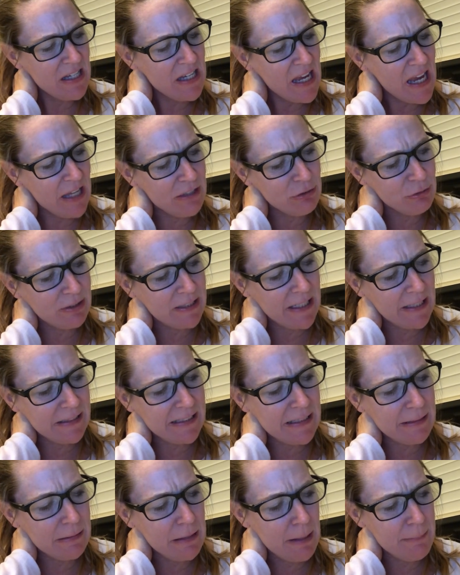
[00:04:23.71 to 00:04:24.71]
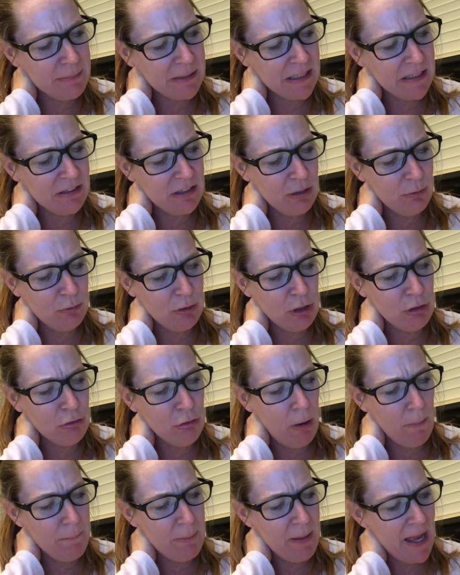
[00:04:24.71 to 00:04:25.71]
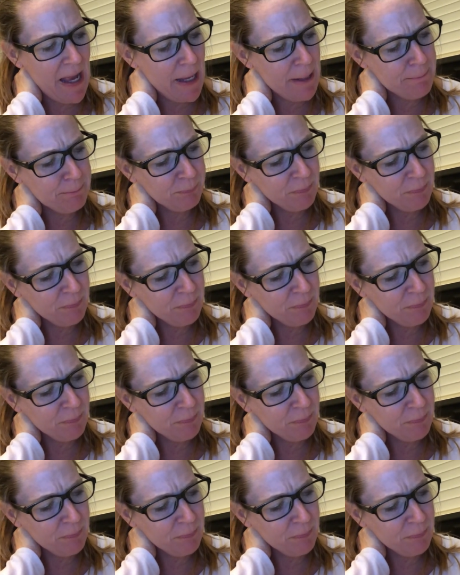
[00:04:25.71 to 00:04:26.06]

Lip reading: and you can't keep coming in here when you don't pay.